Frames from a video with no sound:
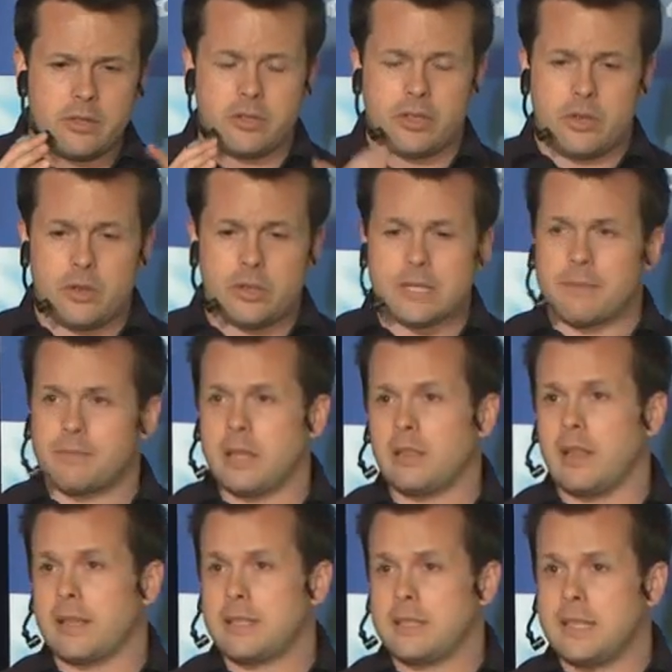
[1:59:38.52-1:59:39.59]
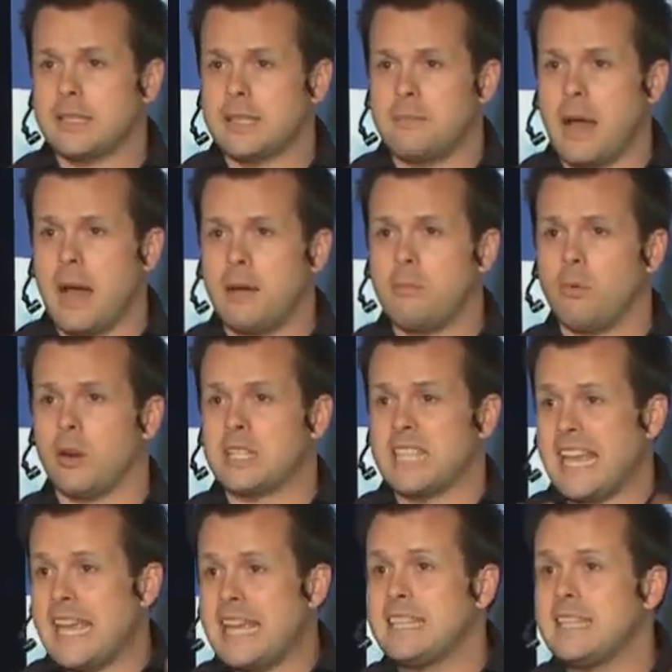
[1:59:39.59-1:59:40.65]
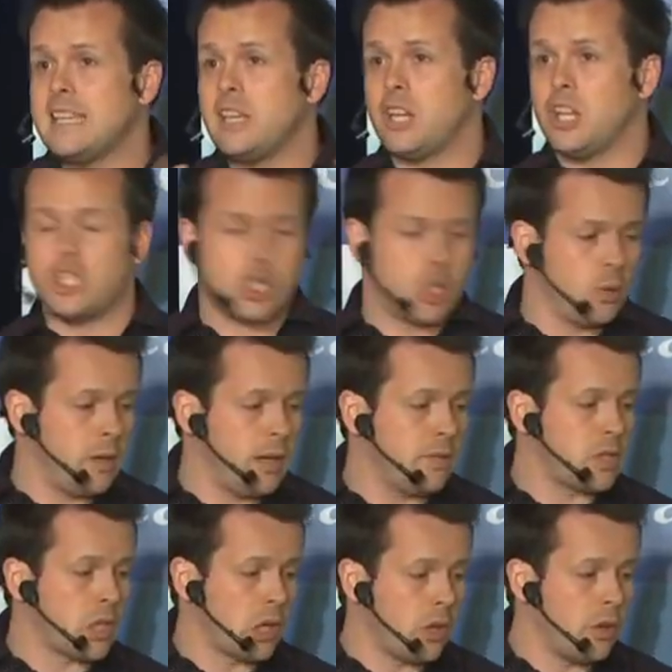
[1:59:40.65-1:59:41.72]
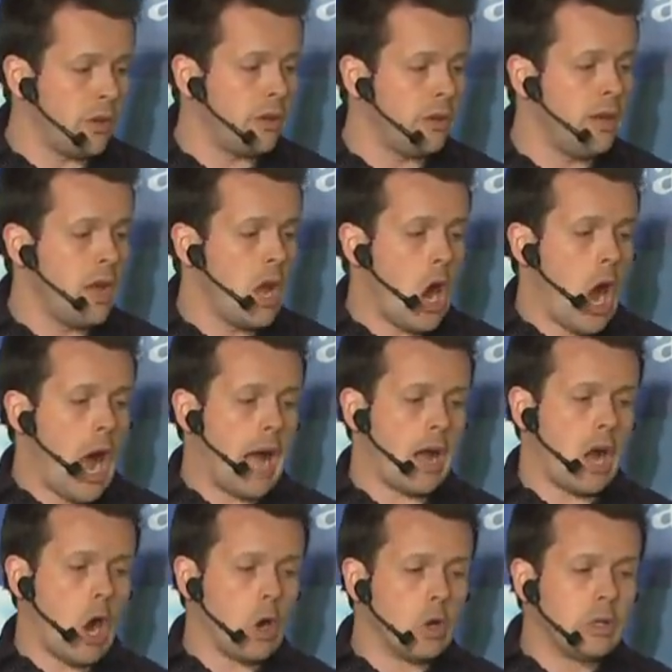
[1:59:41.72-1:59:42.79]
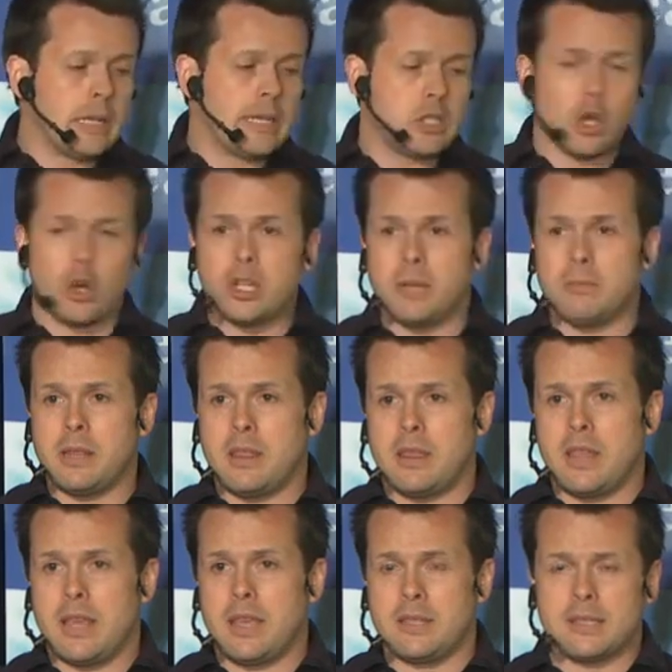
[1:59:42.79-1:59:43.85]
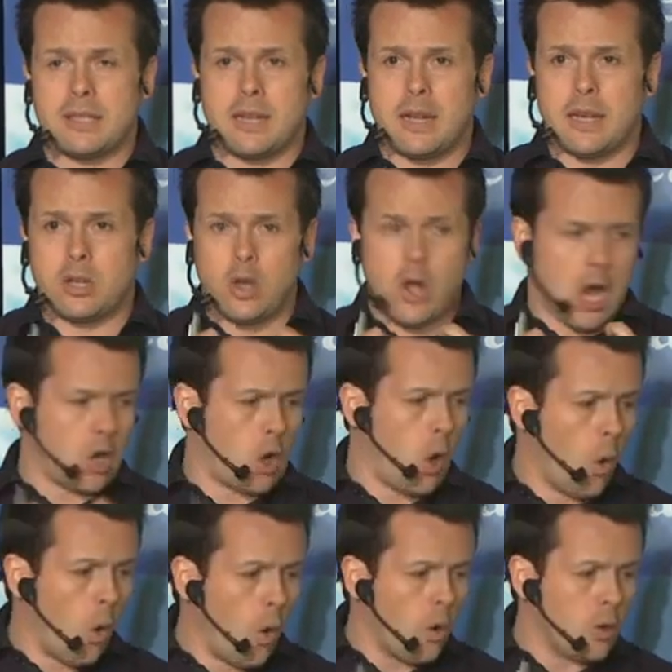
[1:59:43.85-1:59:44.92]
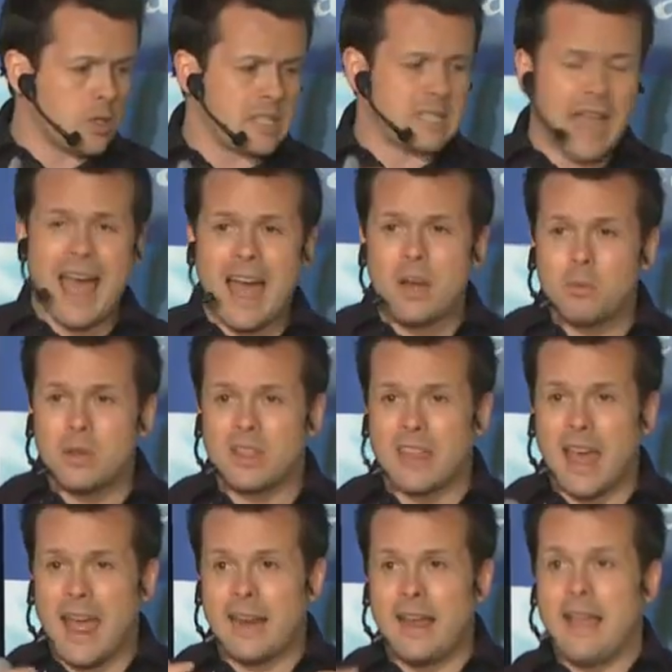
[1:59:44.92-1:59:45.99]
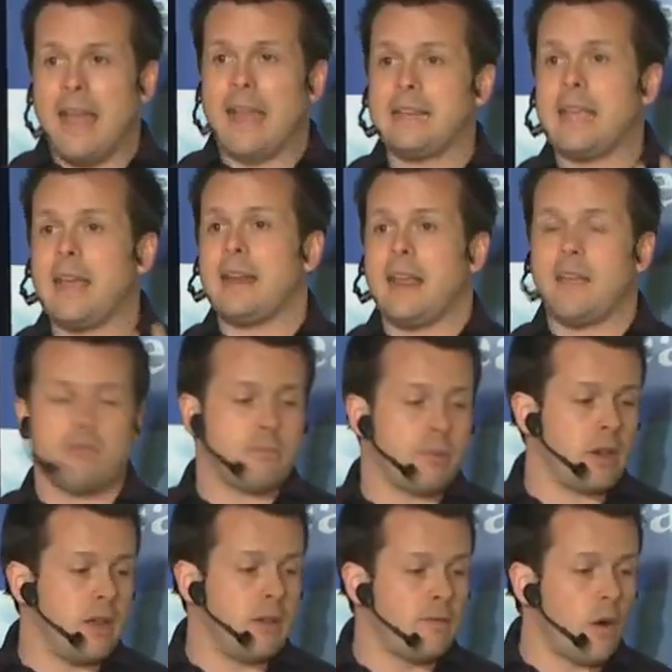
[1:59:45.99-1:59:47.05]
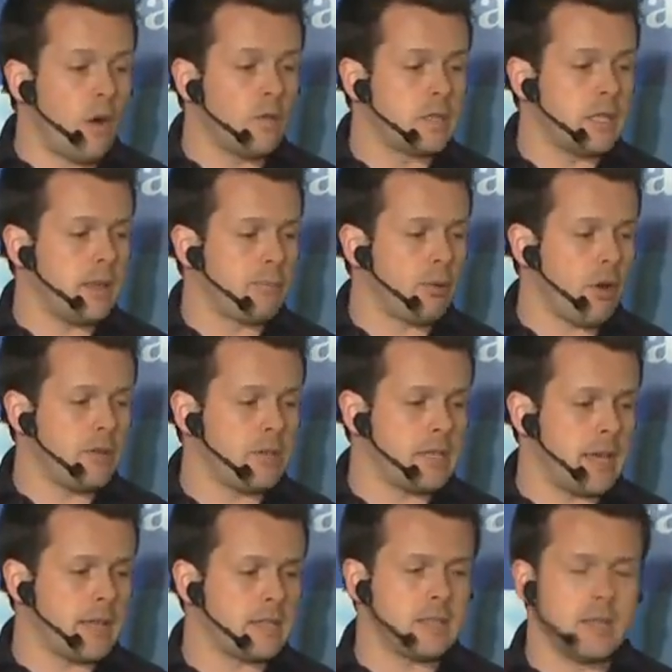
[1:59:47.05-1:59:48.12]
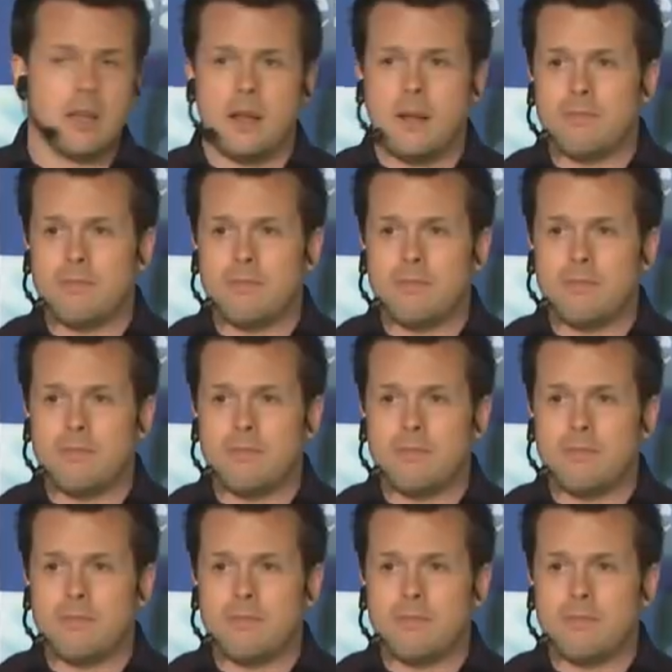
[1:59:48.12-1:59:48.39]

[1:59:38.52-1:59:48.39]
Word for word: use something like System Hub, where it's easy and intuitive to learn. Uh, only document things that are, a core. Start with that and get everybody involved in the process.